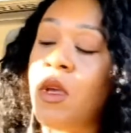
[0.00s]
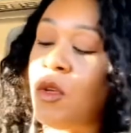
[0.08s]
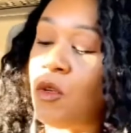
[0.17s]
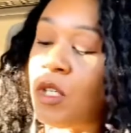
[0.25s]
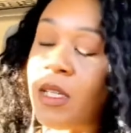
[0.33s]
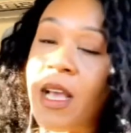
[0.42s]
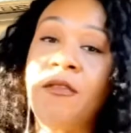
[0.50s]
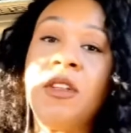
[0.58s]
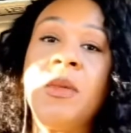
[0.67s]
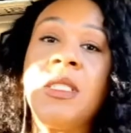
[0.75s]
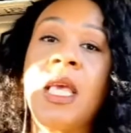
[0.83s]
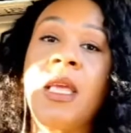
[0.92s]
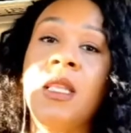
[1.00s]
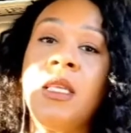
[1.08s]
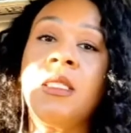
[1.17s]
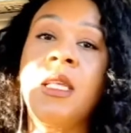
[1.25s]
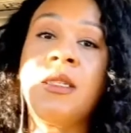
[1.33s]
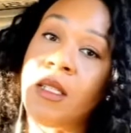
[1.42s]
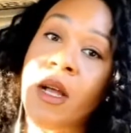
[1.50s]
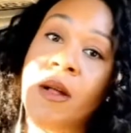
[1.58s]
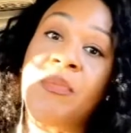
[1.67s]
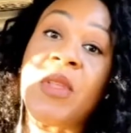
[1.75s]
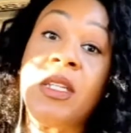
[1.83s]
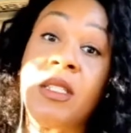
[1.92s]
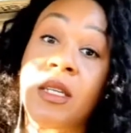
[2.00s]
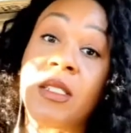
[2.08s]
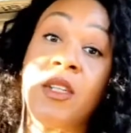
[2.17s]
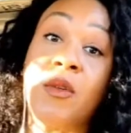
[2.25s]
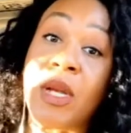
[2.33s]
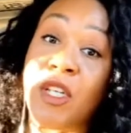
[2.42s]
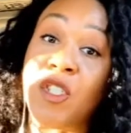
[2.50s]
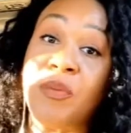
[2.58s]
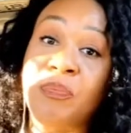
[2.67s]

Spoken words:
you should definitely be taking these things into consideration.